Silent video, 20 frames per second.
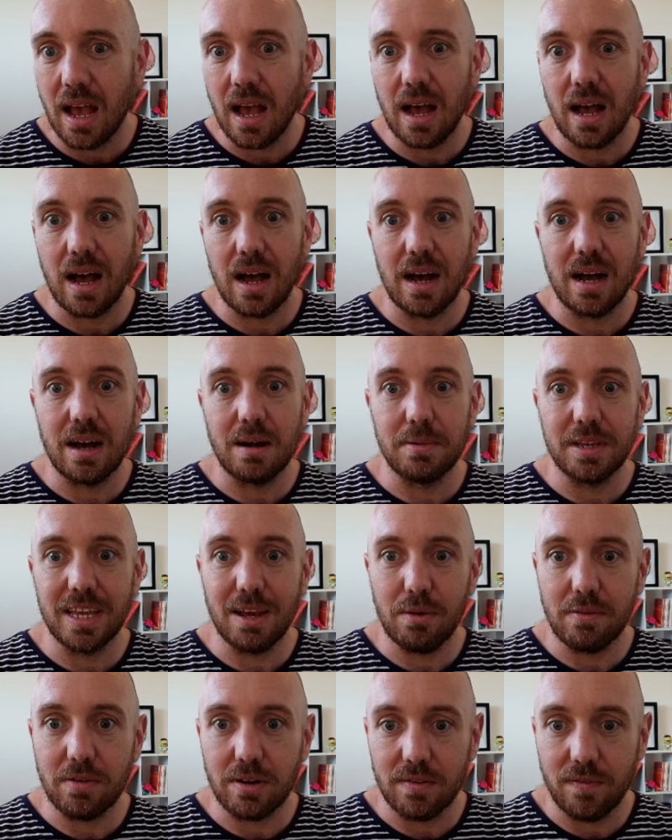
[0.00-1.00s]
But yeah,
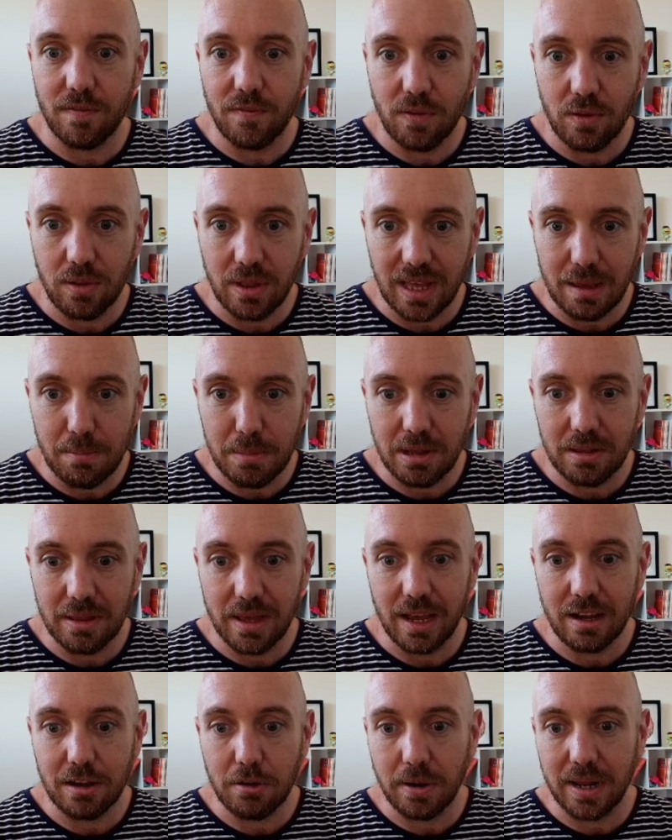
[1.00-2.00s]
we've got a full email
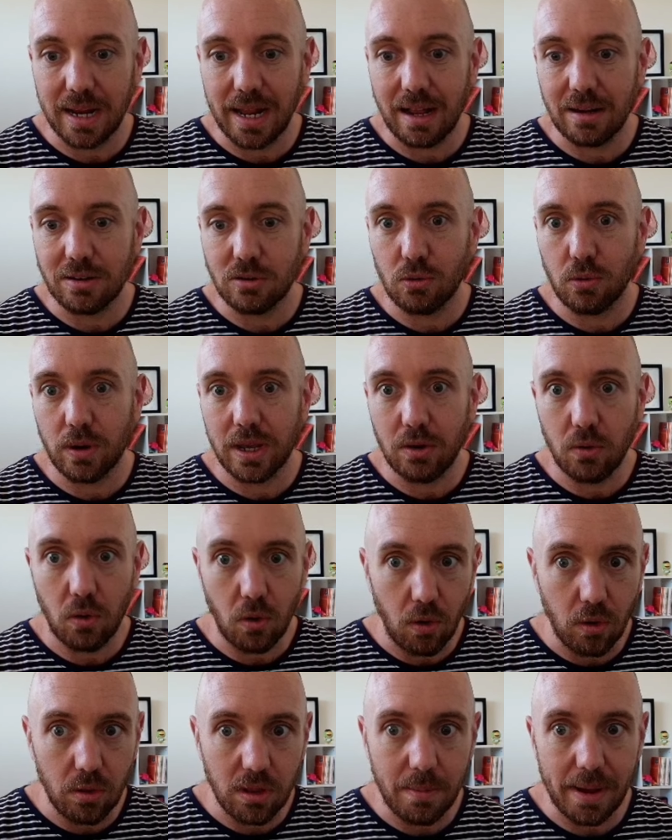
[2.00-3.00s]
there going out talking
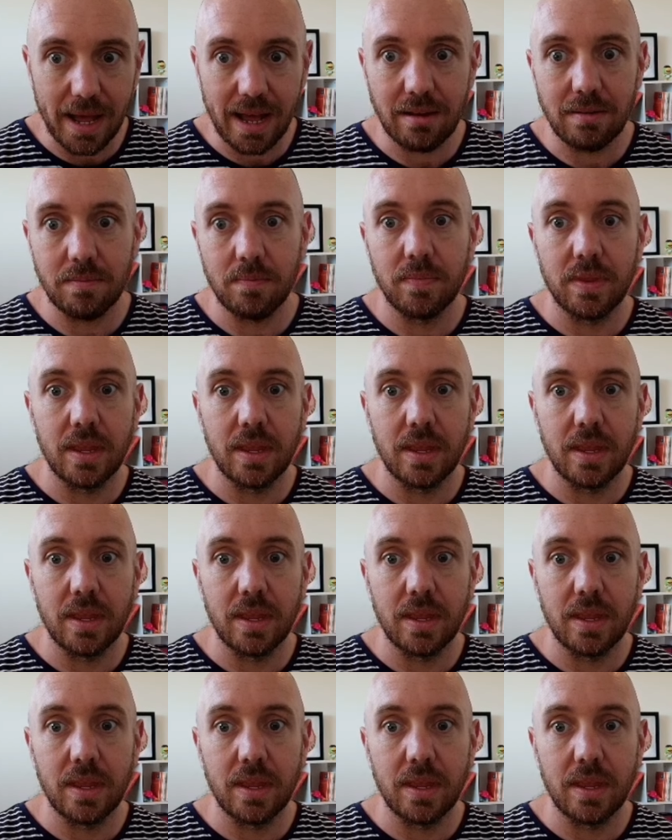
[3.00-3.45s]
all about